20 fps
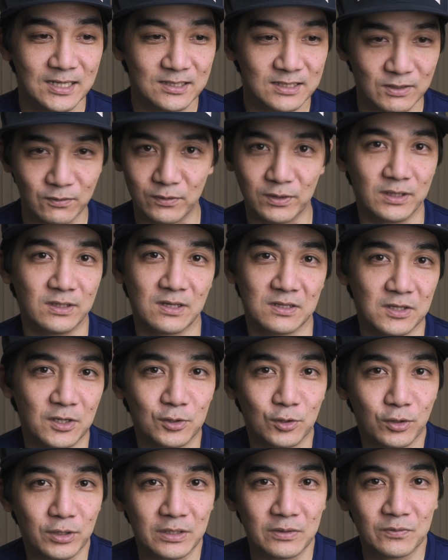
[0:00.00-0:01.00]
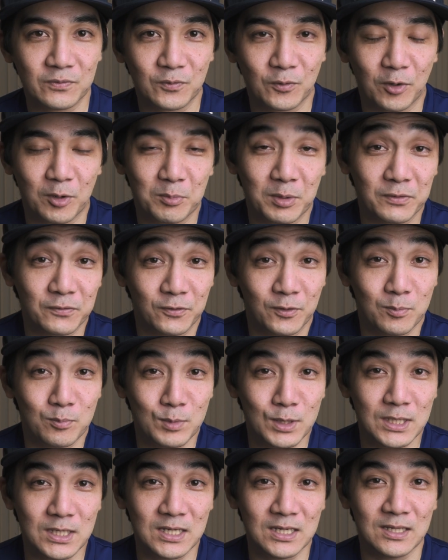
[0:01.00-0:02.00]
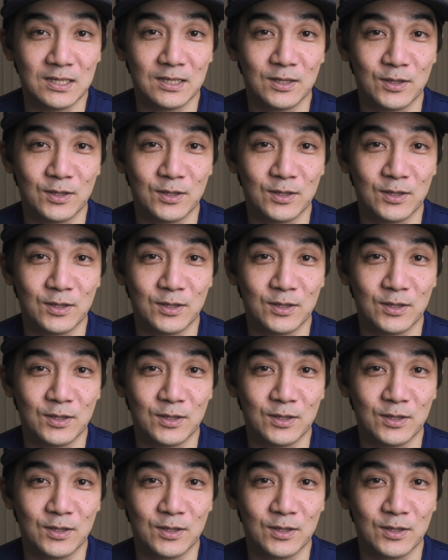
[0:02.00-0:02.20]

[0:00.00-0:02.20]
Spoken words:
different things that they're looking for, but for me,